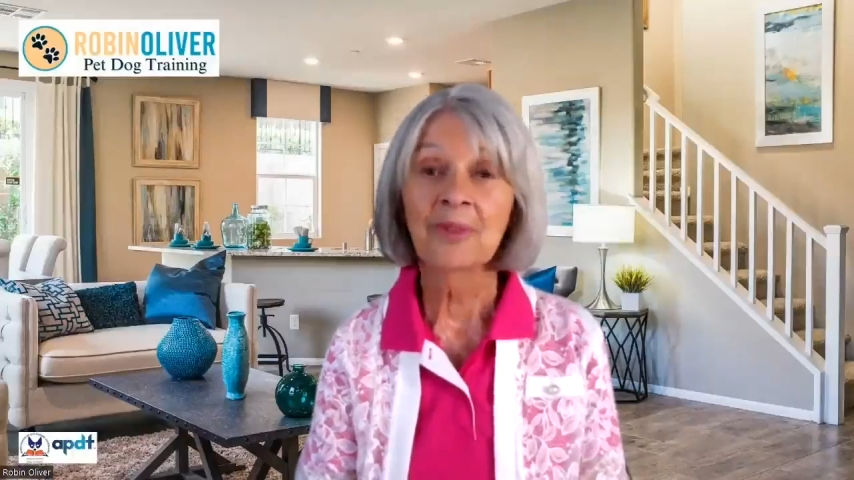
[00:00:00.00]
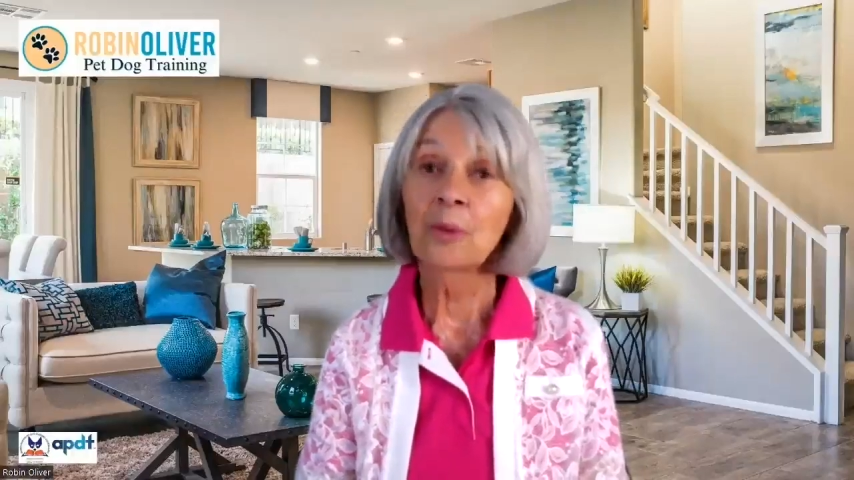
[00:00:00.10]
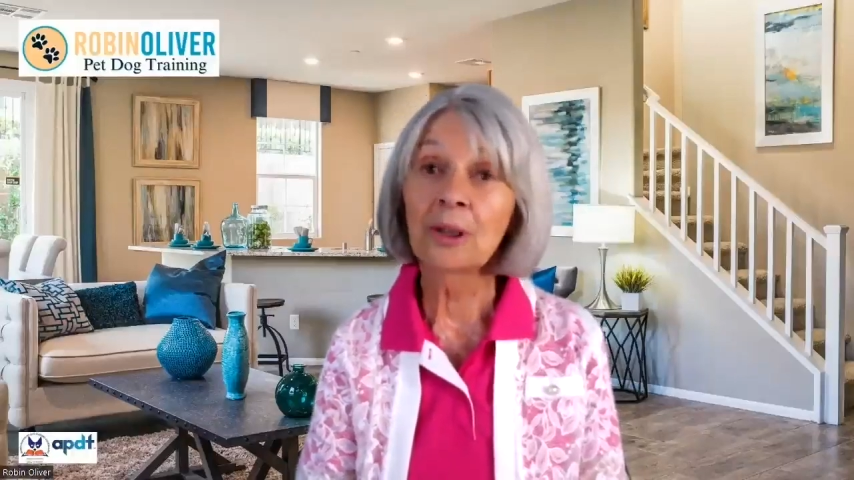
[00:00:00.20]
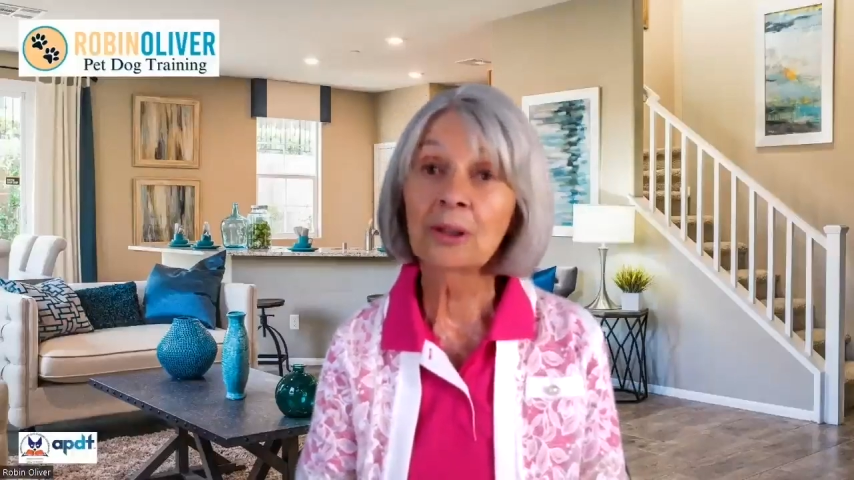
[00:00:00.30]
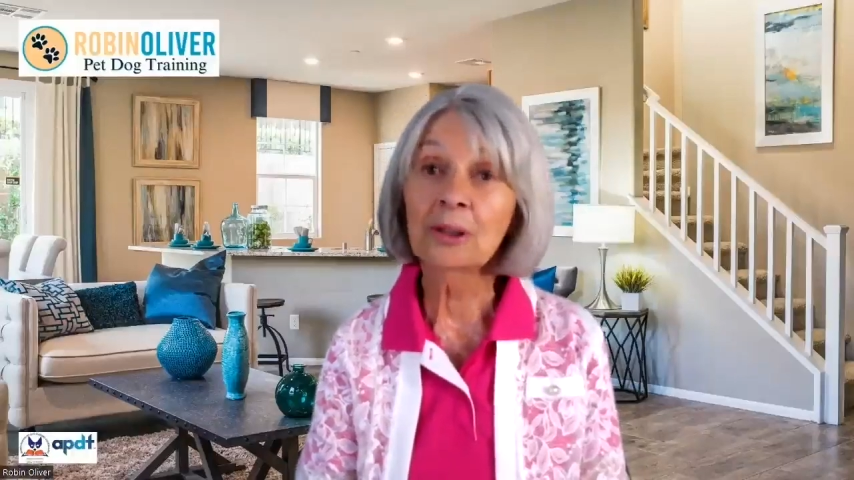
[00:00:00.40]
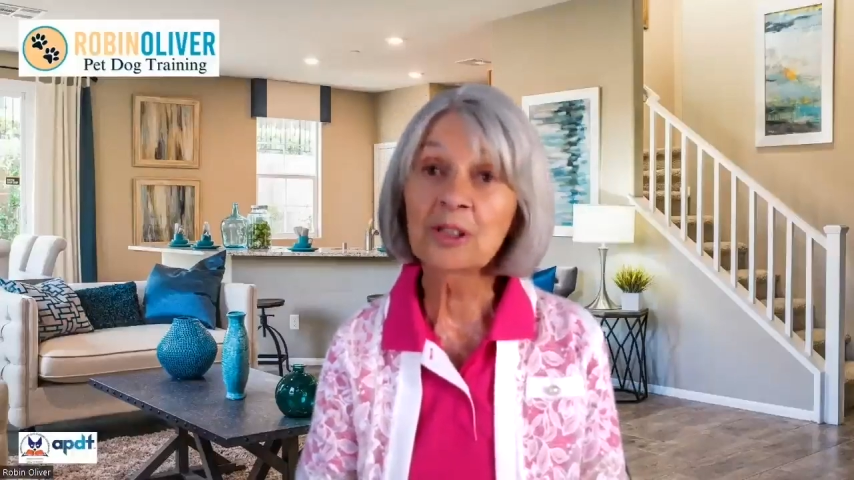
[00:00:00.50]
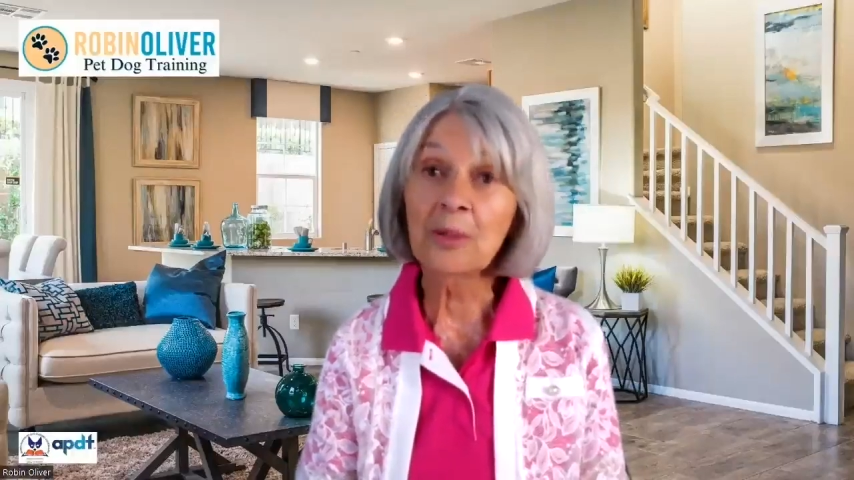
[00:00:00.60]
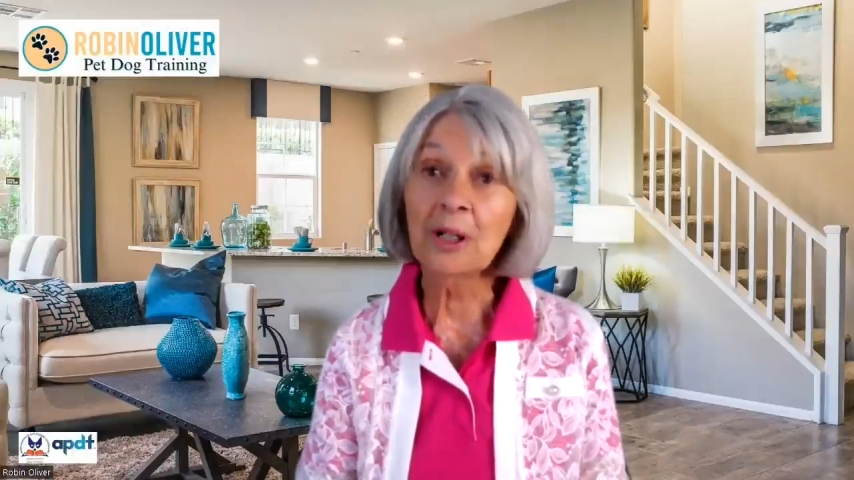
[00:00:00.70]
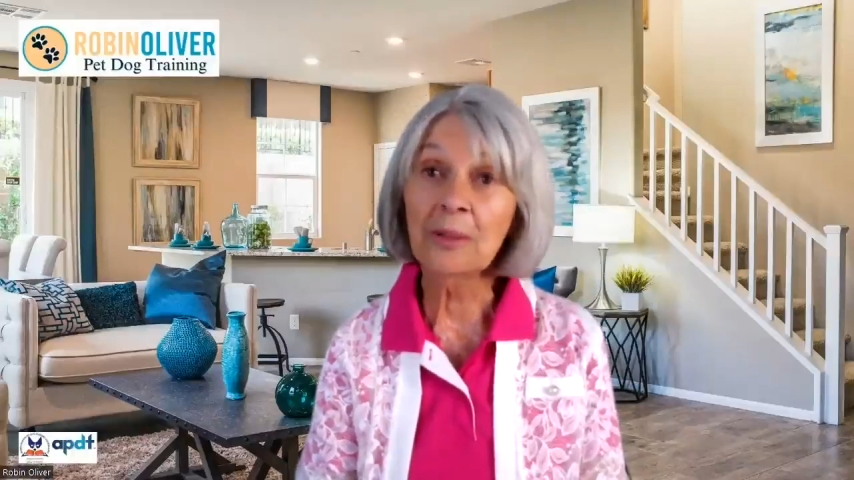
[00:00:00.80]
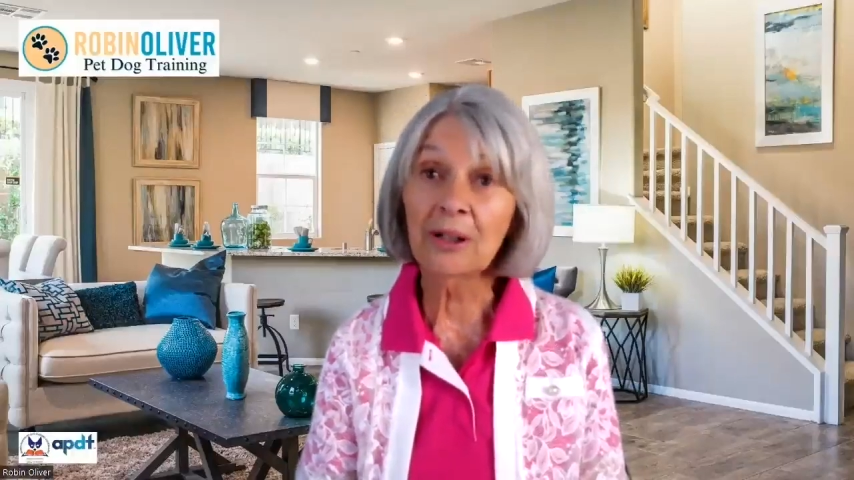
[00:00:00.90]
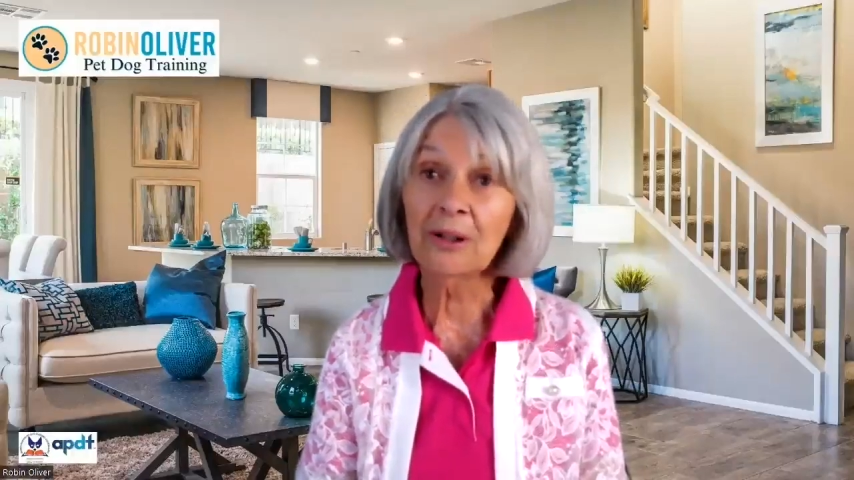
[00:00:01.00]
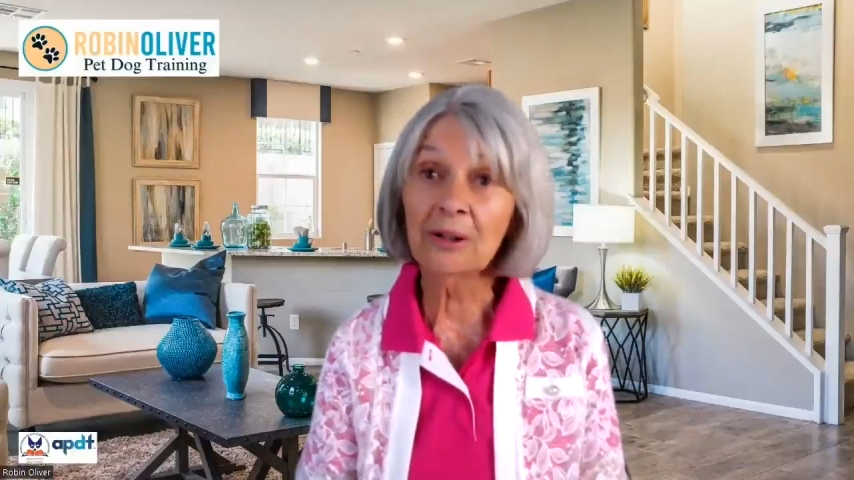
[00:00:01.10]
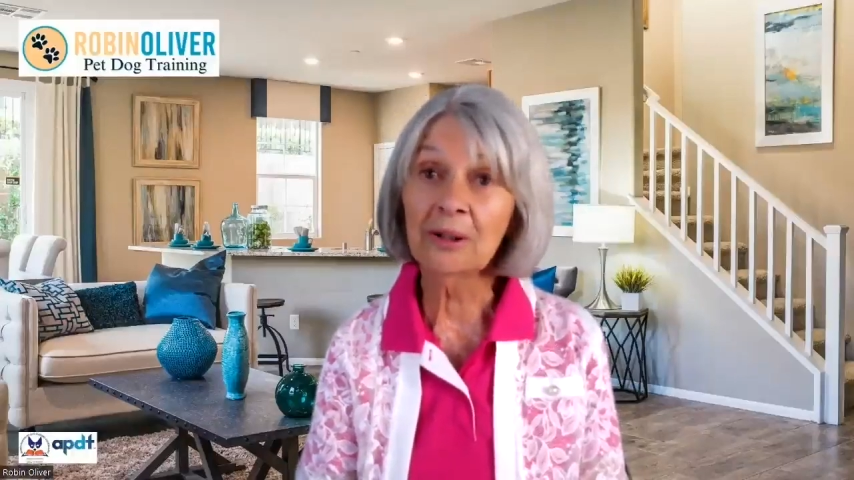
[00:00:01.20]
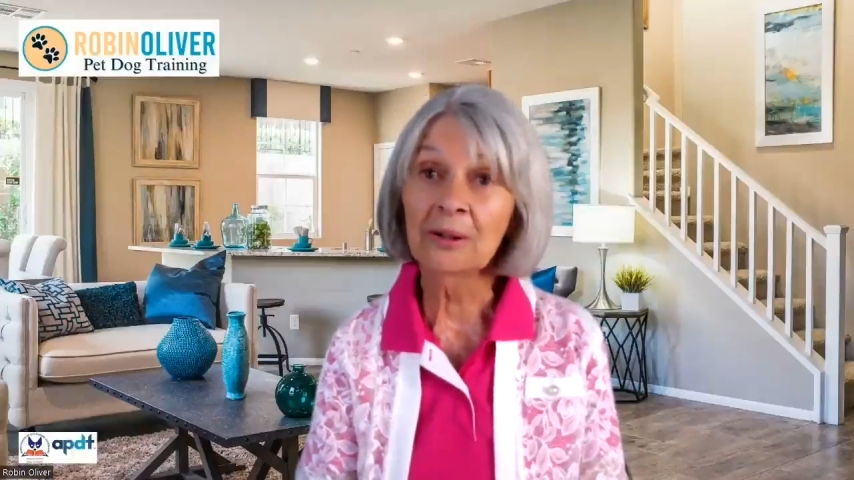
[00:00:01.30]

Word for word: Welcome to my blog,